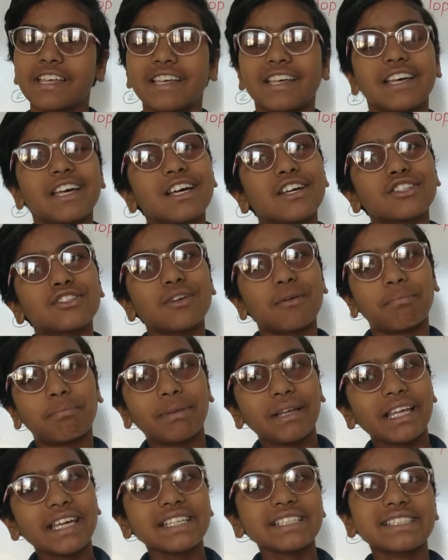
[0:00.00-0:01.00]
So
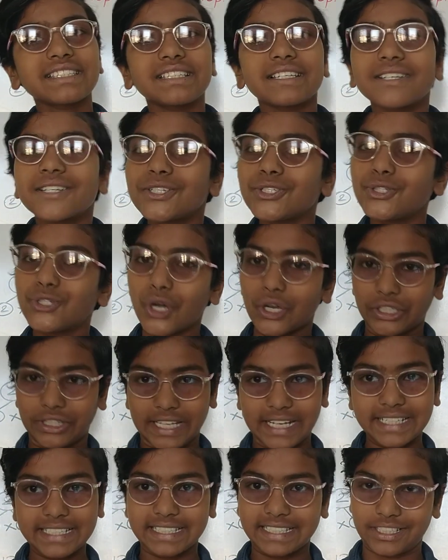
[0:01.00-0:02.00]
please join that
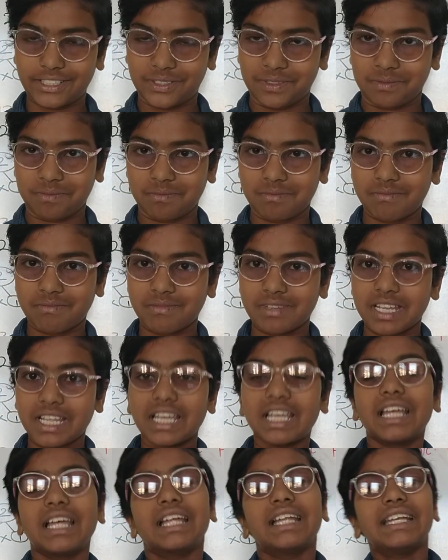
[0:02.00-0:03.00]
session.
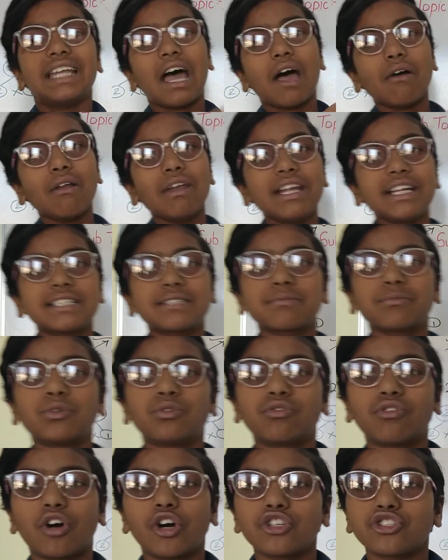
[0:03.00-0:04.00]
Now let's move
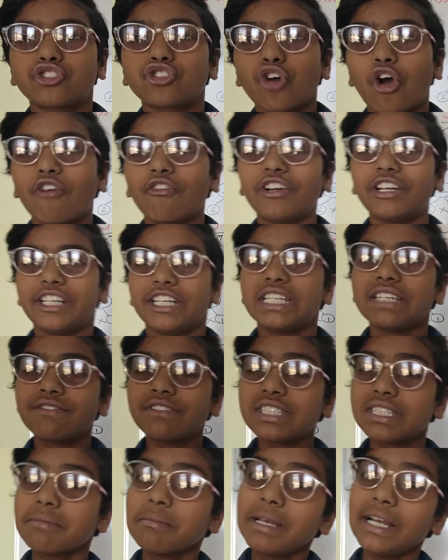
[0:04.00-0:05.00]
on to our
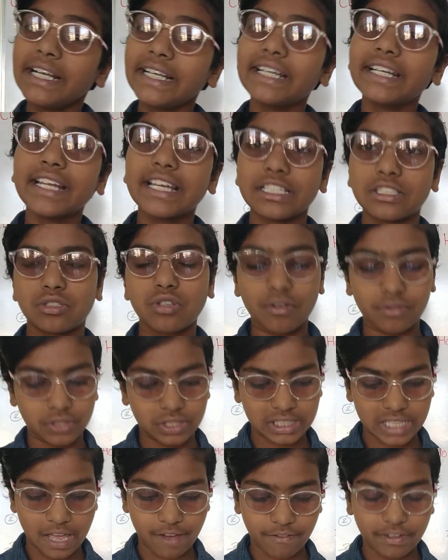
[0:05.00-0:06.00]
divisibility test of
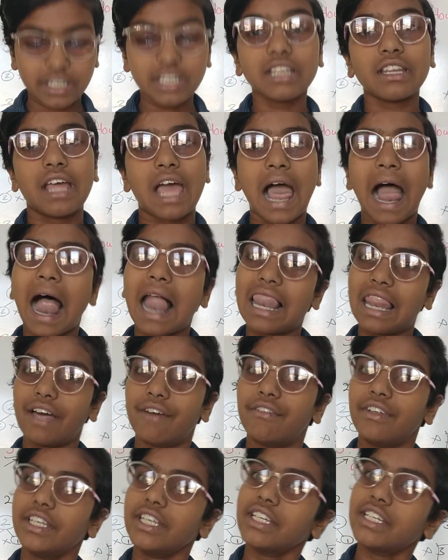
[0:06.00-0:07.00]
7, 11,
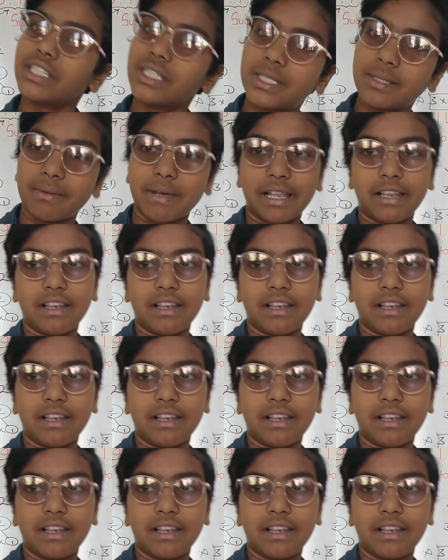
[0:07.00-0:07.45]
12.